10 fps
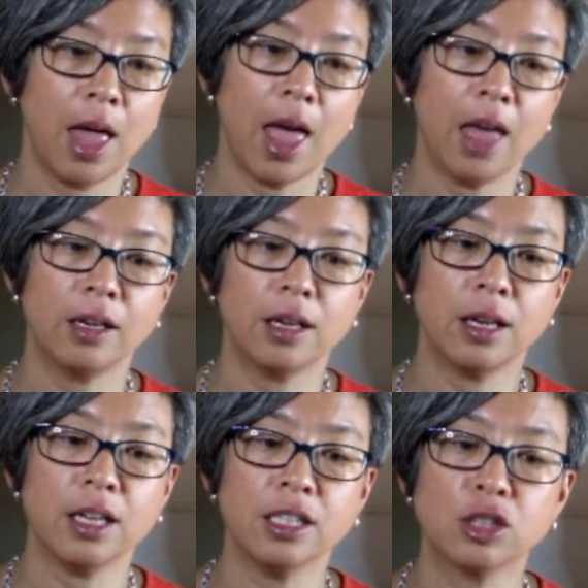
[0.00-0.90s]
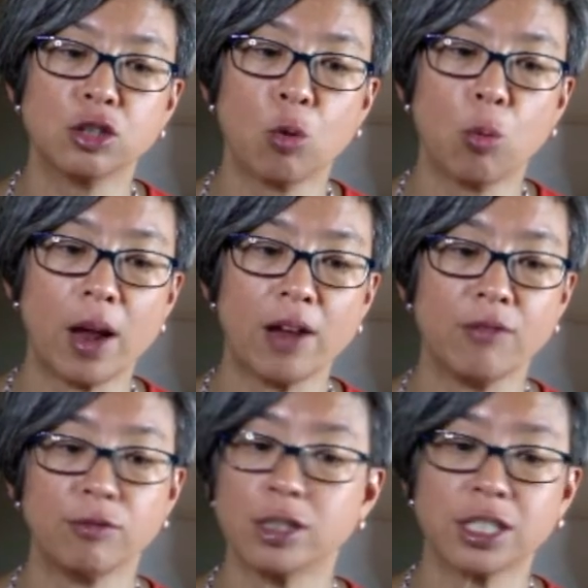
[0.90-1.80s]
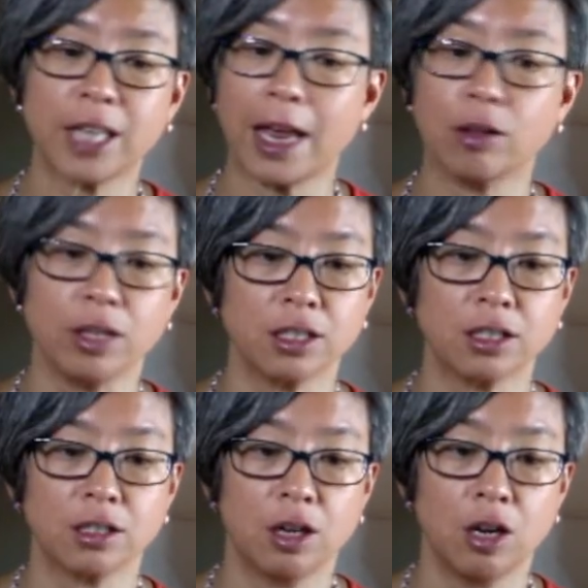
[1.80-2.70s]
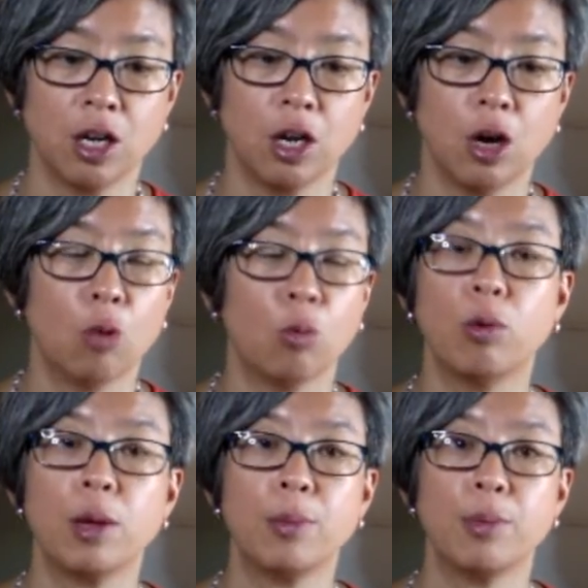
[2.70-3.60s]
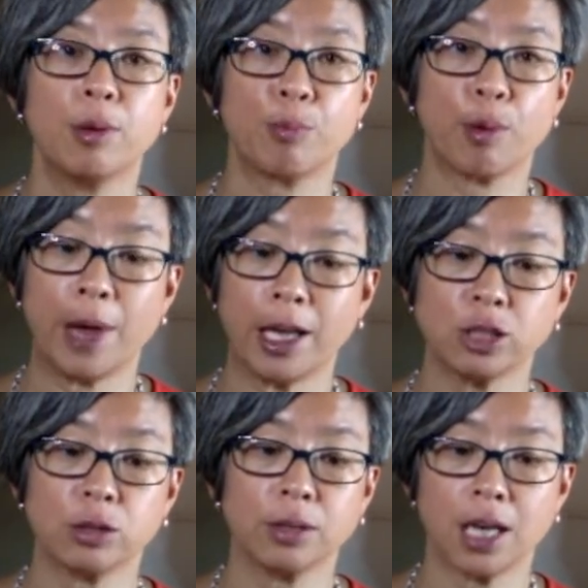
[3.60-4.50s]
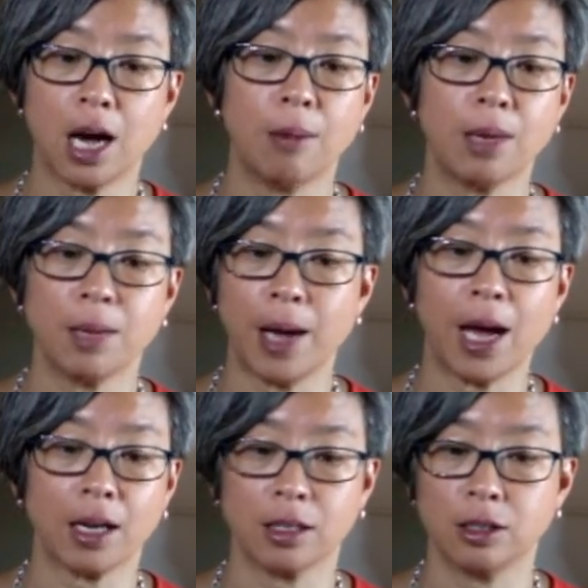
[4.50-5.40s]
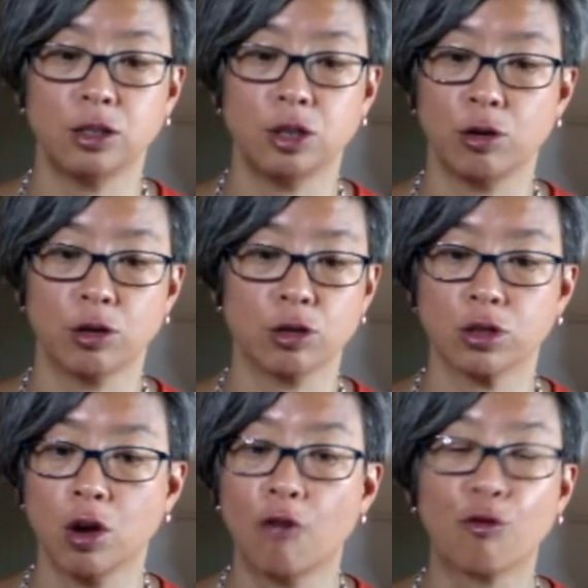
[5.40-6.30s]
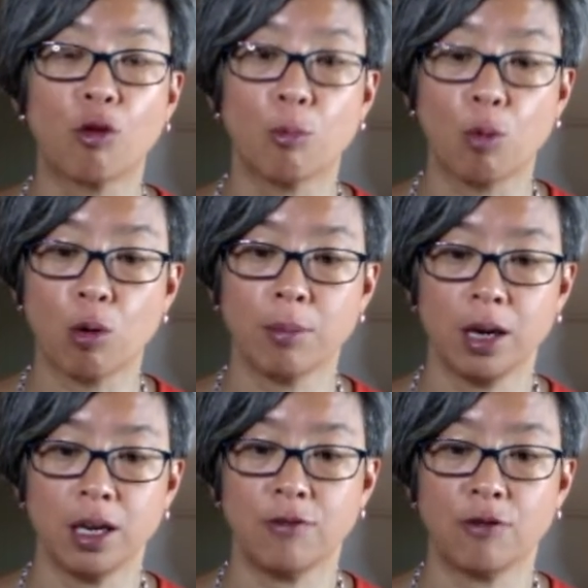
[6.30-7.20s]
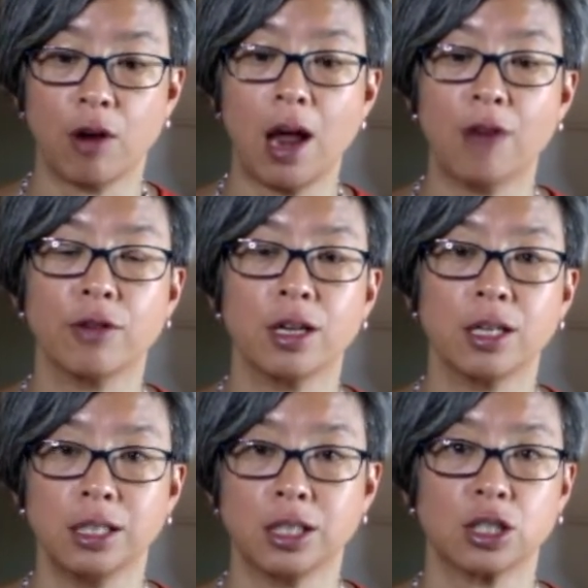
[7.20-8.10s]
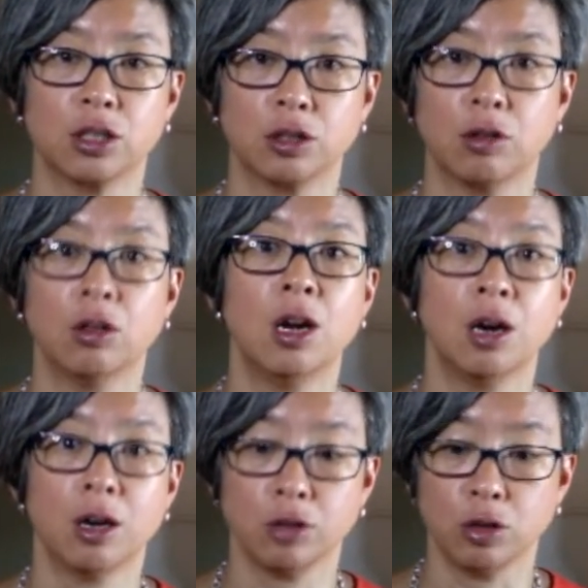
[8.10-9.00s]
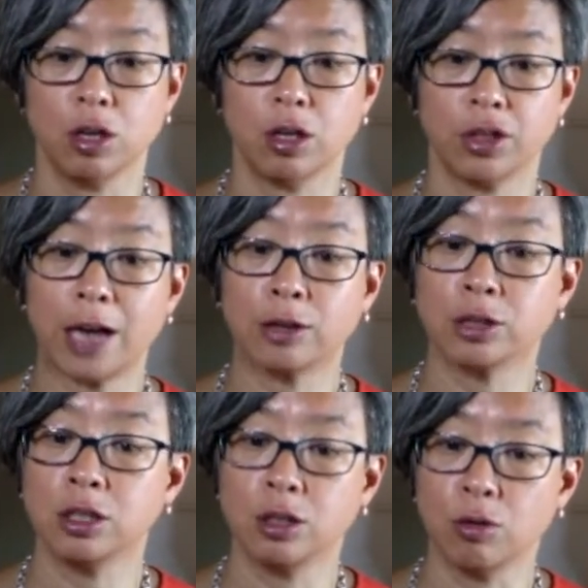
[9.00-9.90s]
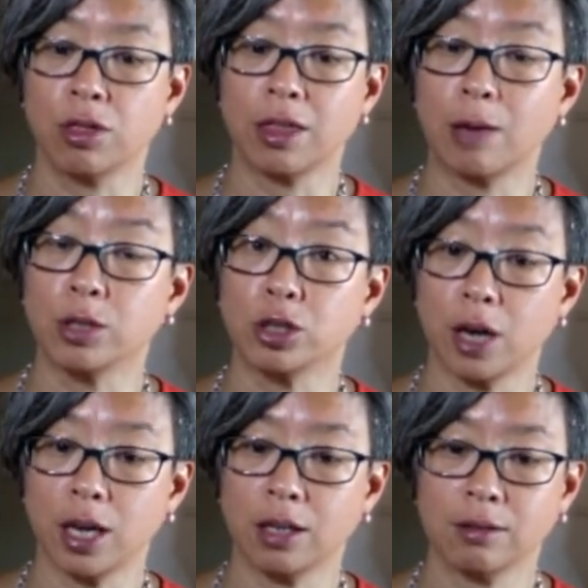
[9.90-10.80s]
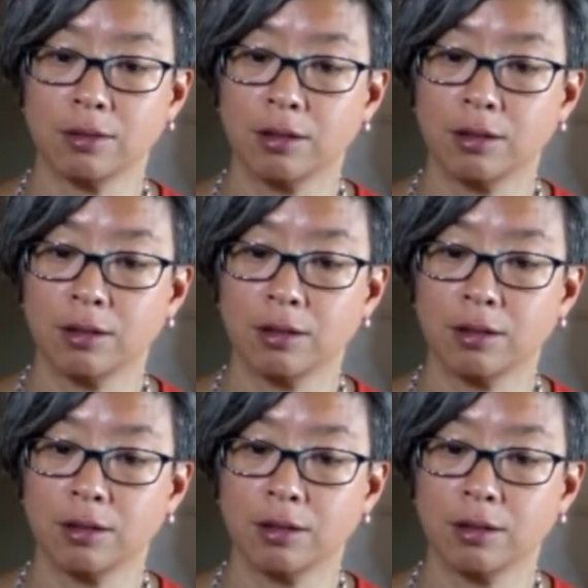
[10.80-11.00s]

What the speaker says: And is there a way to scale this? Will we be perpetually coming back to donors for more money for every additional 1,000 youth that we train?